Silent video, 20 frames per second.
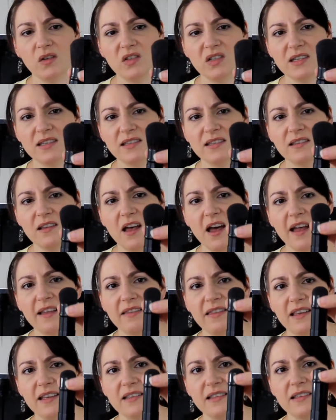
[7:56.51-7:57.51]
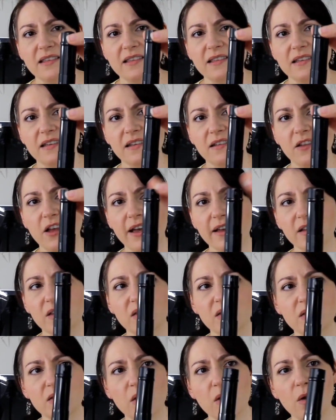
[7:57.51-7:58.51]
you just slide this like
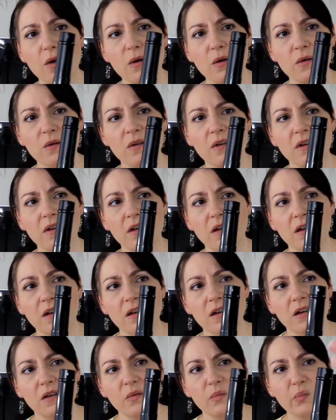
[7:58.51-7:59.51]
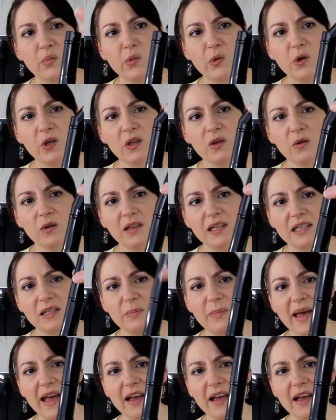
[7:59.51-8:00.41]
so, put your lid